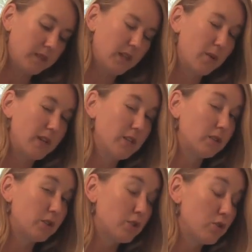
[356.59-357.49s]
You don't want to
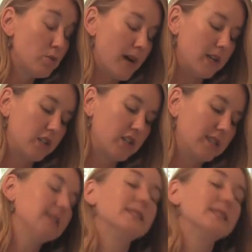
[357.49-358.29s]
use too much. It's a